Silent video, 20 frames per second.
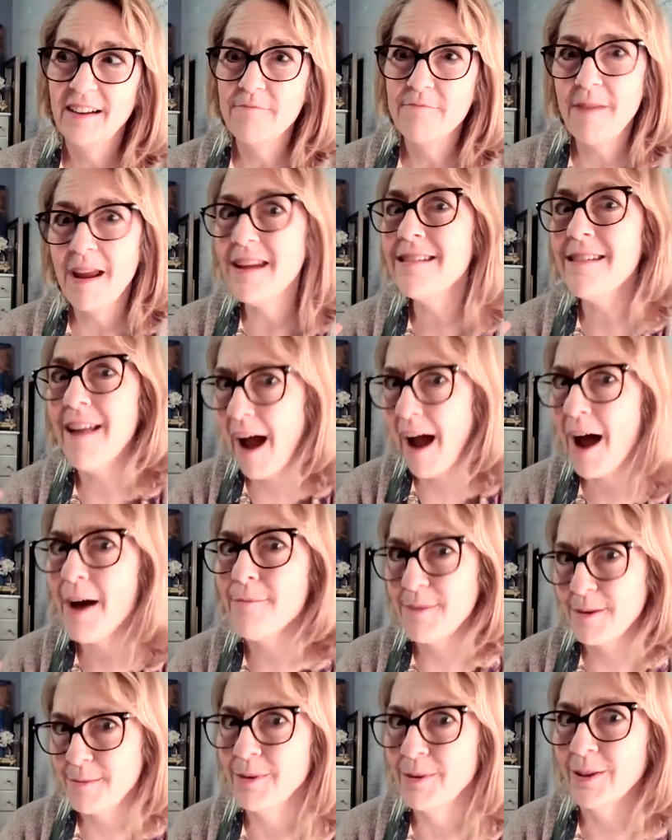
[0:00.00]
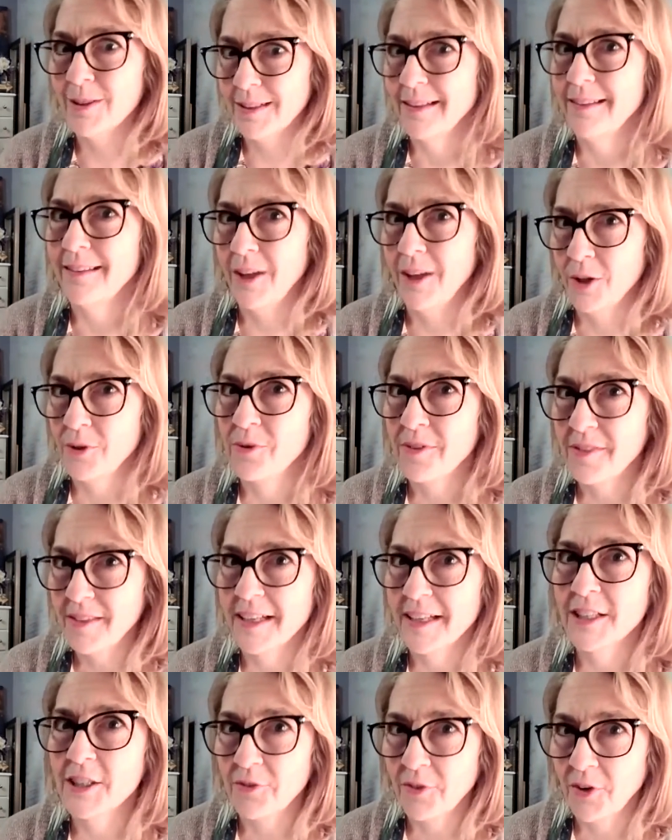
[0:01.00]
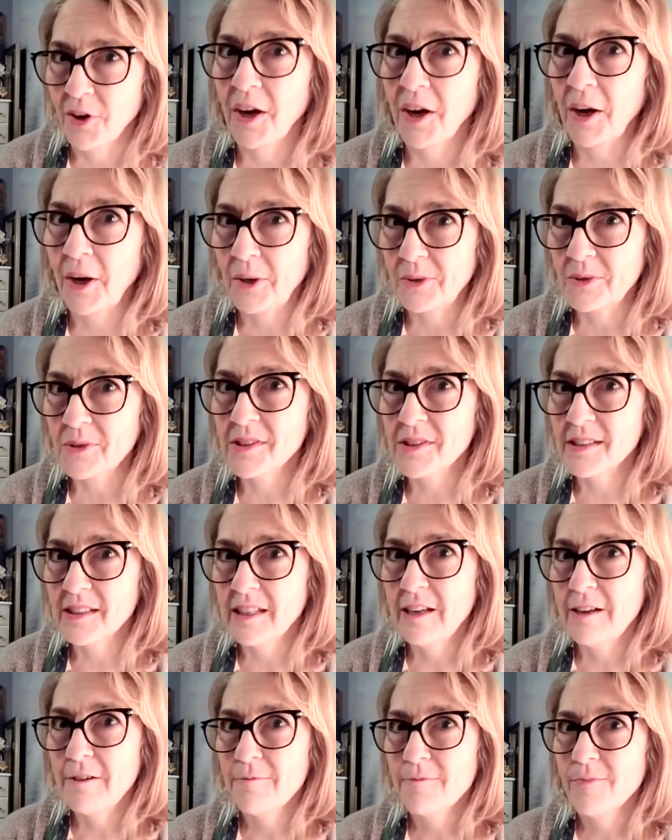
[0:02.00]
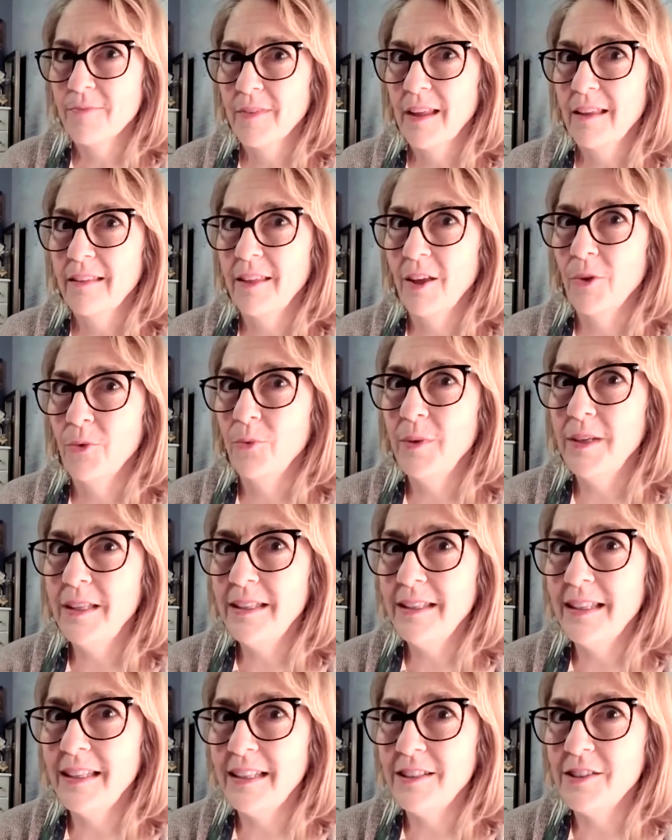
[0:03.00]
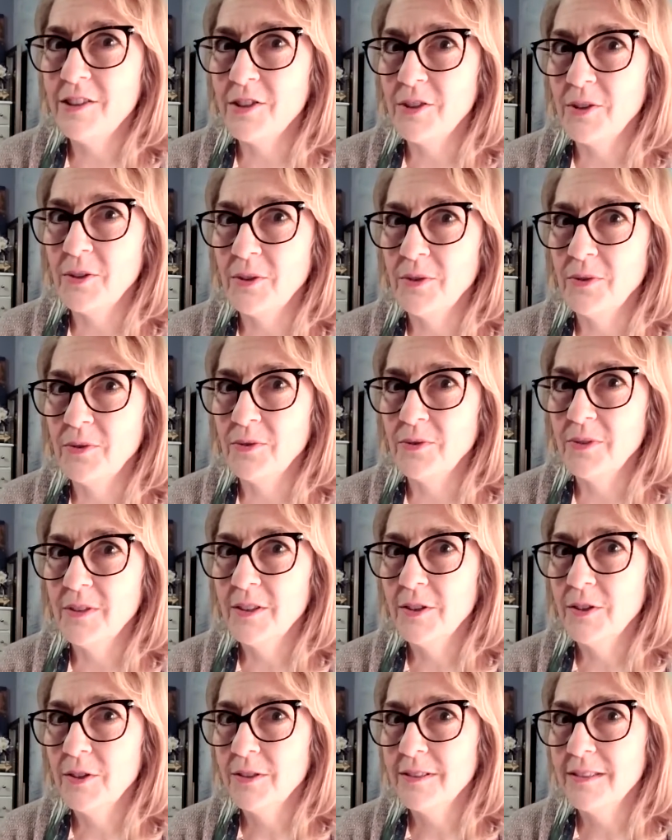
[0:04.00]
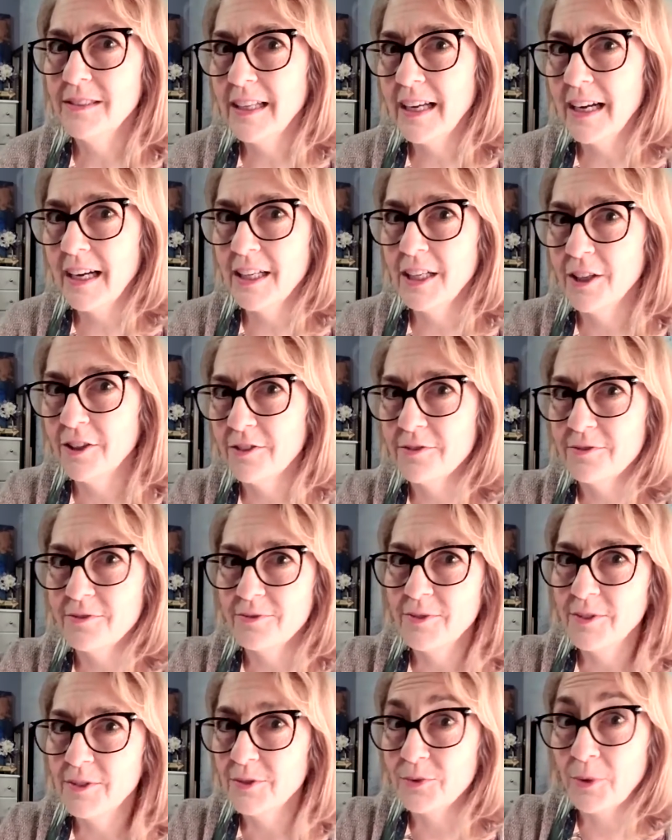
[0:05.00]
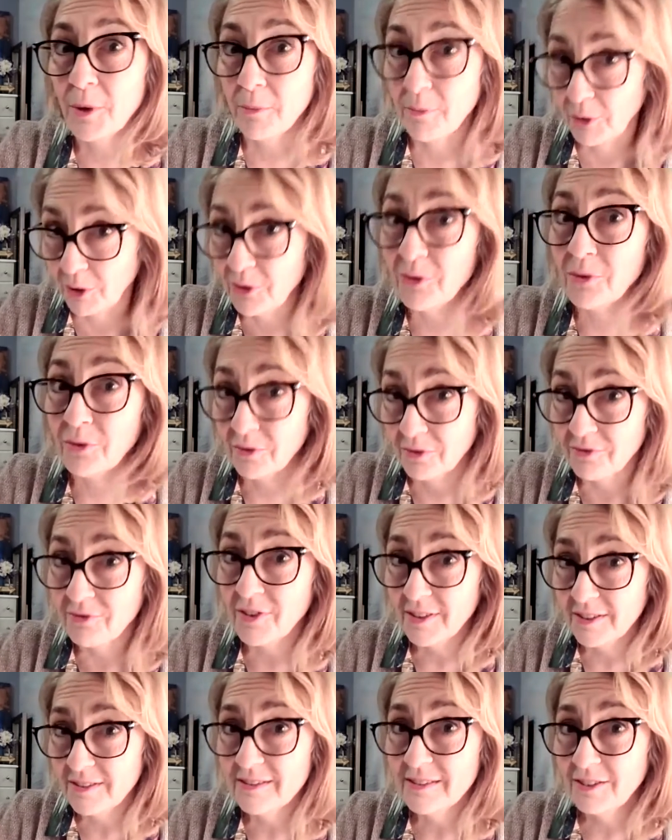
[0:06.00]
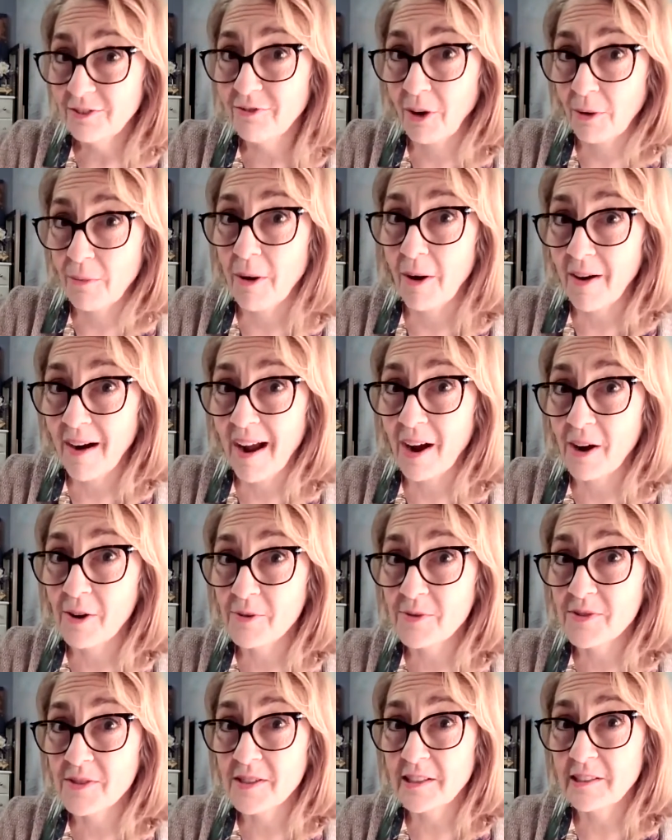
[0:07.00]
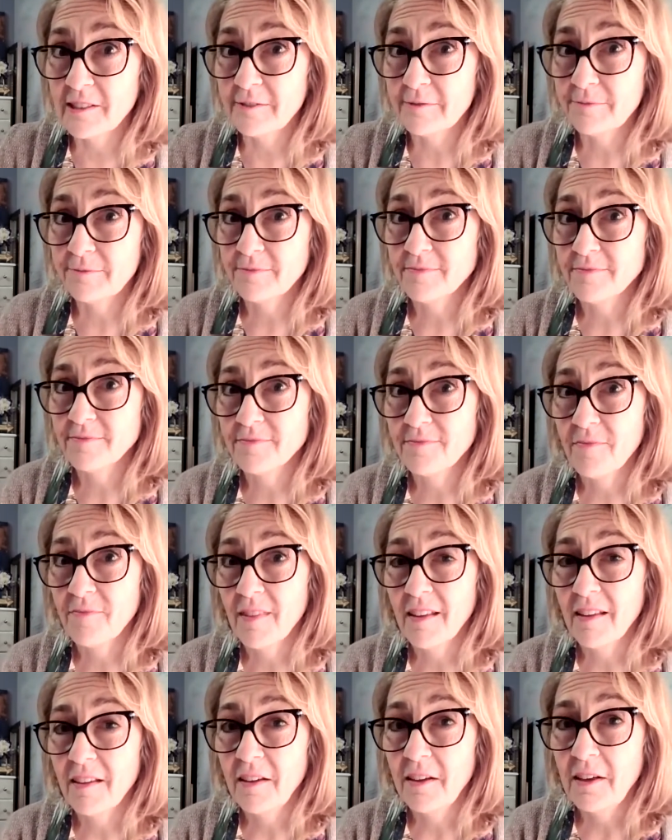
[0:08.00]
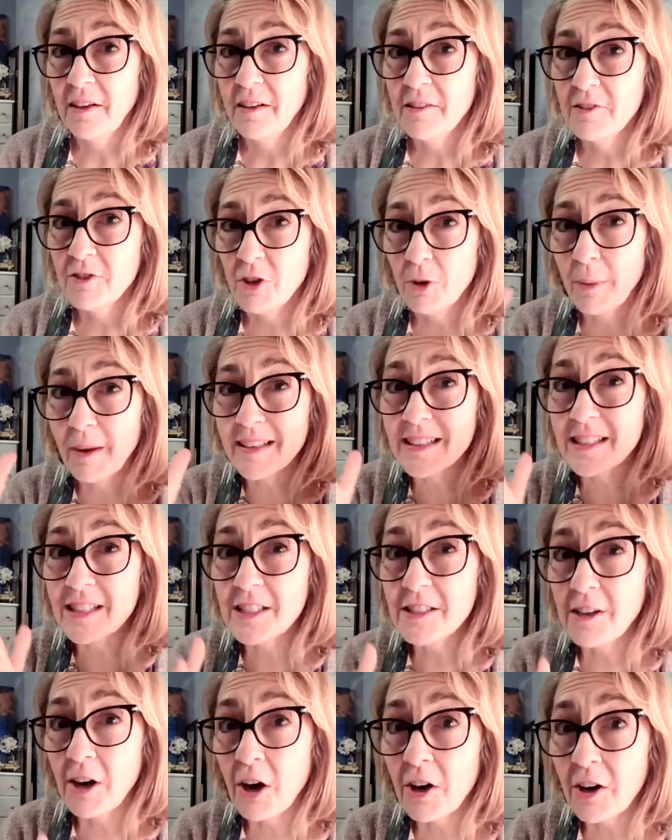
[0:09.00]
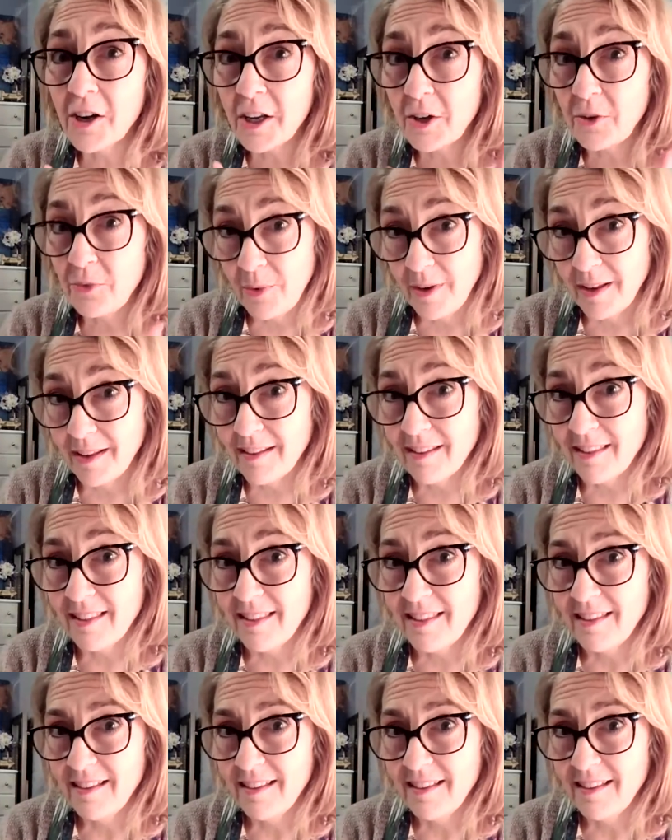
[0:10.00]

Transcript: may not be building the other things of our house, that we need to kind of remove from our house. So by starting with